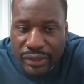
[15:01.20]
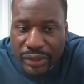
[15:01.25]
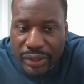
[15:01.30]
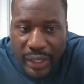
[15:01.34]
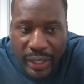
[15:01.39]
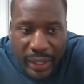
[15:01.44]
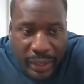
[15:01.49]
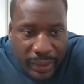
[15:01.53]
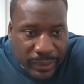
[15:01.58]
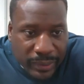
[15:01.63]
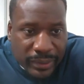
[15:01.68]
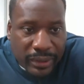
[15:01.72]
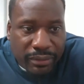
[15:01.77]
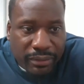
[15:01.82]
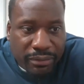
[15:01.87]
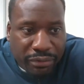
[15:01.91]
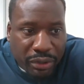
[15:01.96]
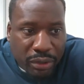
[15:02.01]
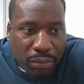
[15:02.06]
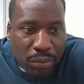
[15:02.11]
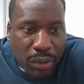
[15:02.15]

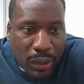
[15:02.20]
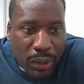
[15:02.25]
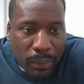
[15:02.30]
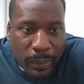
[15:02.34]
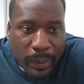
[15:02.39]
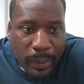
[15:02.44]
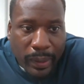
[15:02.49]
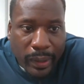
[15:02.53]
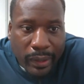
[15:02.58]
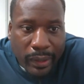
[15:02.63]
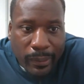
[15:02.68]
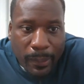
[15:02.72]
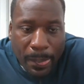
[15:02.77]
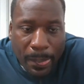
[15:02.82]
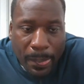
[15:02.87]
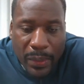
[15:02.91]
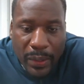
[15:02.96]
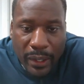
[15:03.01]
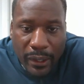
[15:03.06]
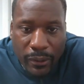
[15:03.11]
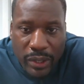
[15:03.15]
intelligent football player.
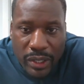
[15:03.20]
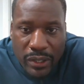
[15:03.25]
You know,